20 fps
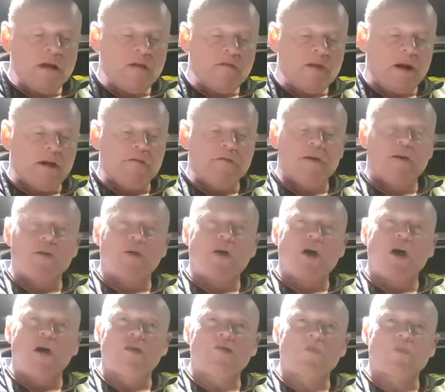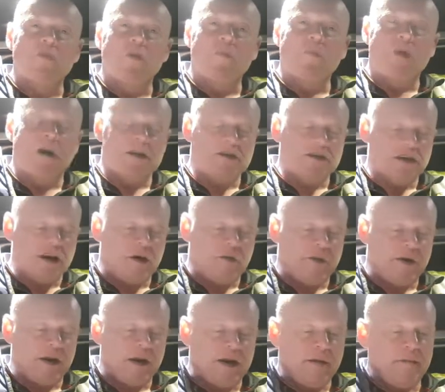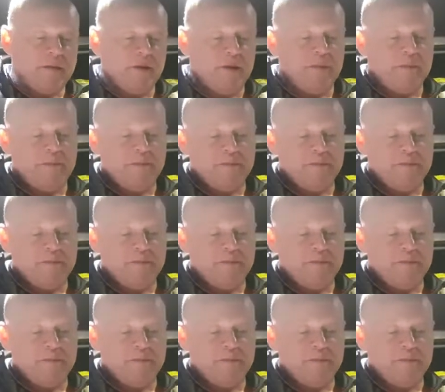I've had a few cars go past now and then, but